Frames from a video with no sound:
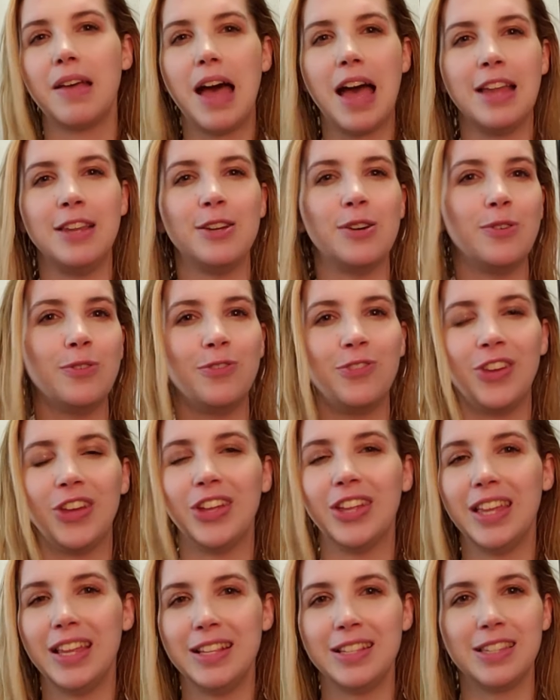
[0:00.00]
I don't feel
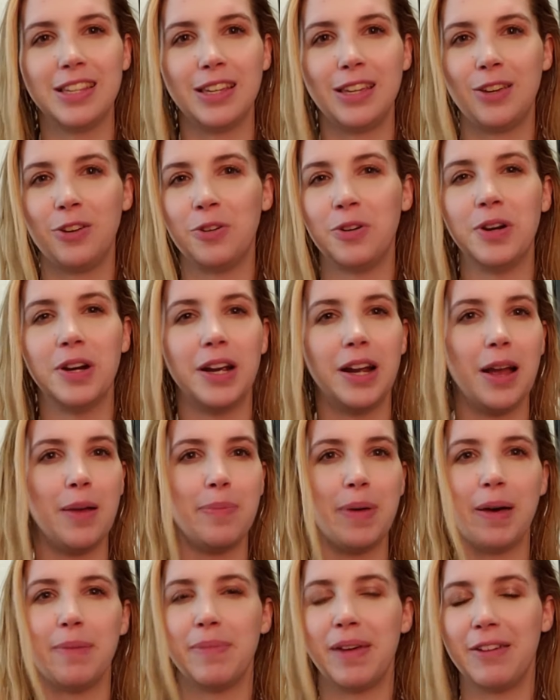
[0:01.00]
insecure
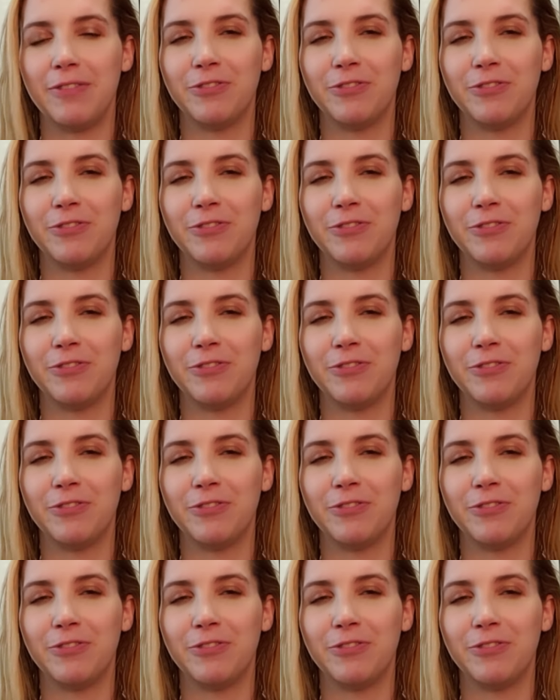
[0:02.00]
about my